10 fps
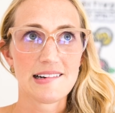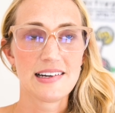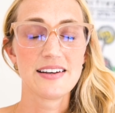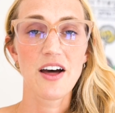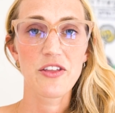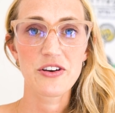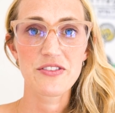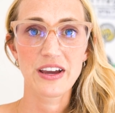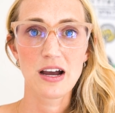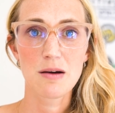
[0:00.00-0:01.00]

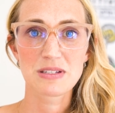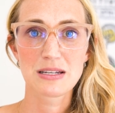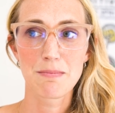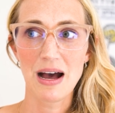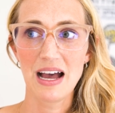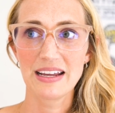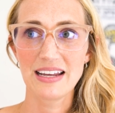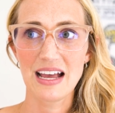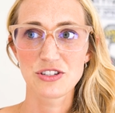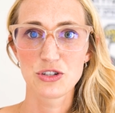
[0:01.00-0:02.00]
Another that comes to
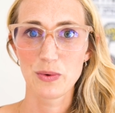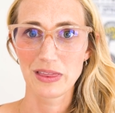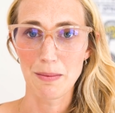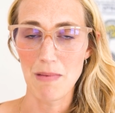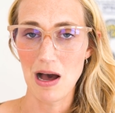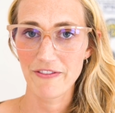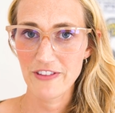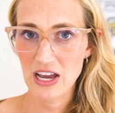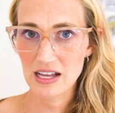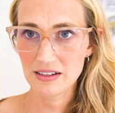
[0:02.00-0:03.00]
mind has to do with the
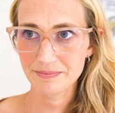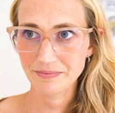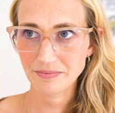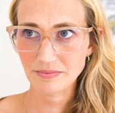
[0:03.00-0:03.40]
mafia.